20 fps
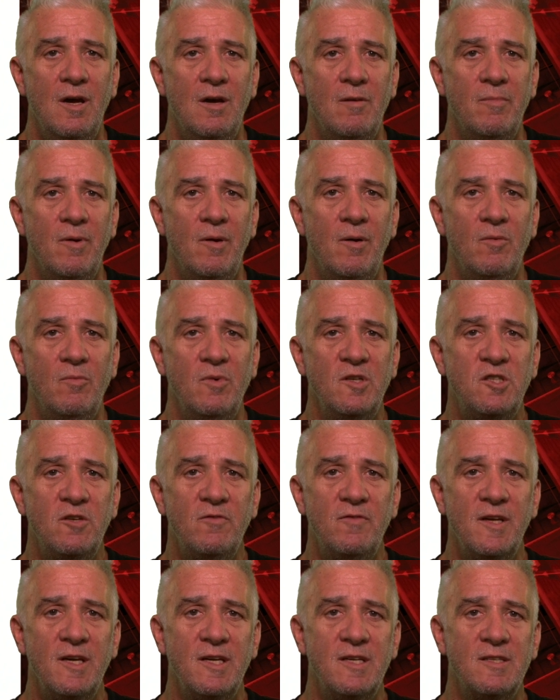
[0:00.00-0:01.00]
But which
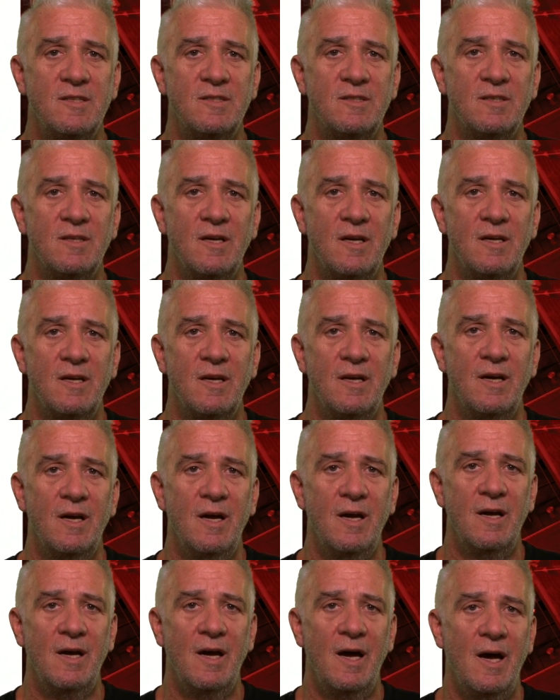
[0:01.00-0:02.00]
of these
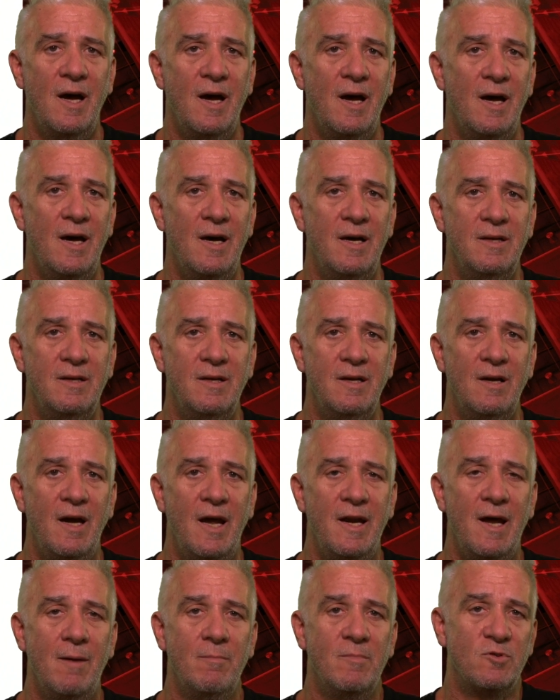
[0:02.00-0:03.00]
are
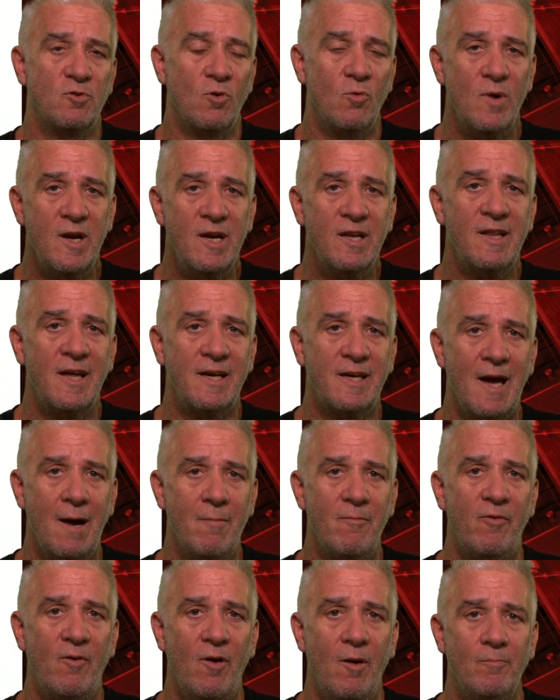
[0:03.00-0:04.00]
numbers, or where did they
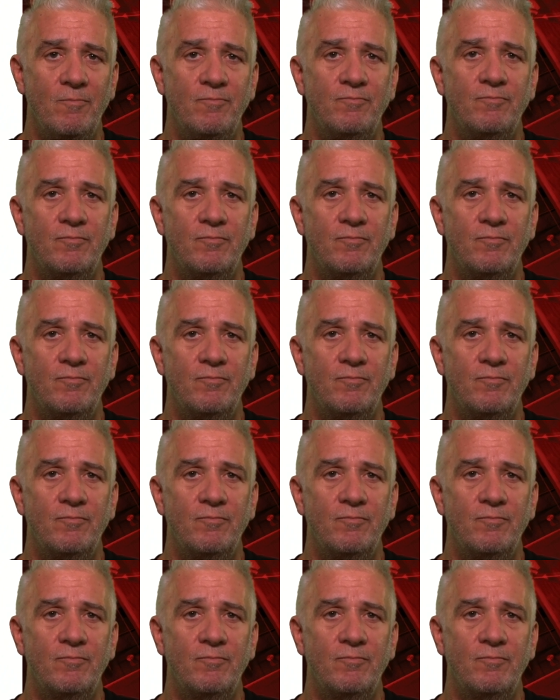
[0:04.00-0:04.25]
come from?